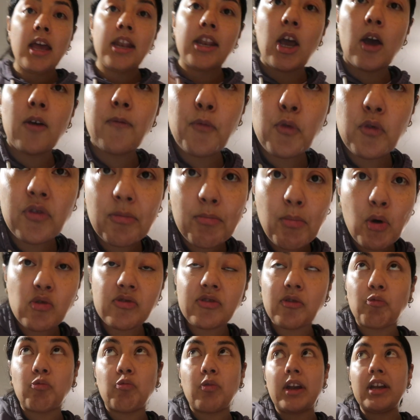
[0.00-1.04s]
Now for the
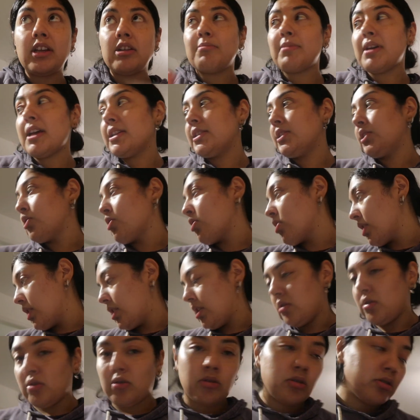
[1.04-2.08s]
most random ass
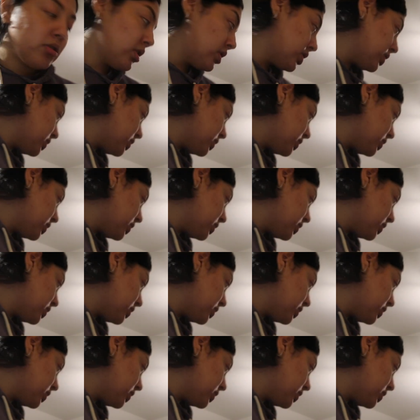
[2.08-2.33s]
Target haul.